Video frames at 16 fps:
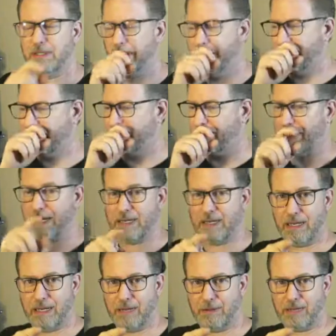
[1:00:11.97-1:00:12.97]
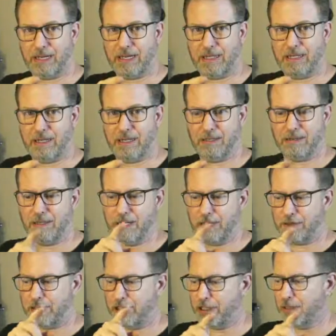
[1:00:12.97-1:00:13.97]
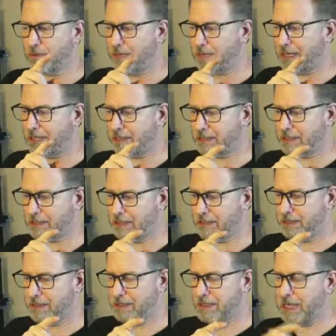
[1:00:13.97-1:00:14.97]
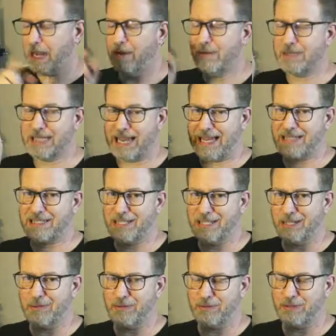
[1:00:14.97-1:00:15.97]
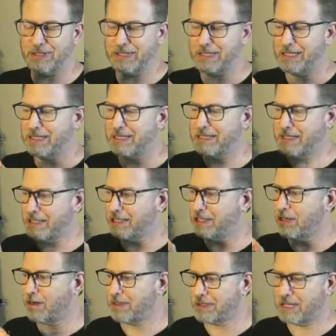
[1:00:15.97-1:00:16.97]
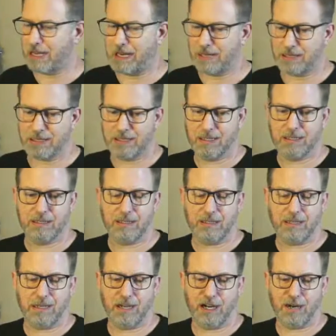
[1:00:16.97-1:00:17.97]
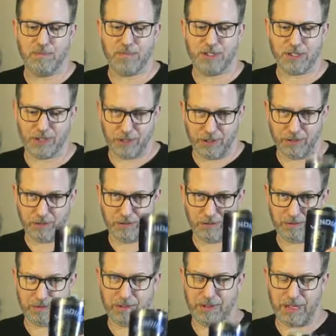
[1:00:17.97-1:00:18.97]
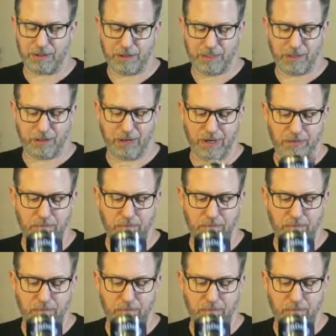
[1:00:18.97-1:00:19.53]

You're right. I think you're right. I was asking him if it did, and he said no, it's hotter. So I think you're right.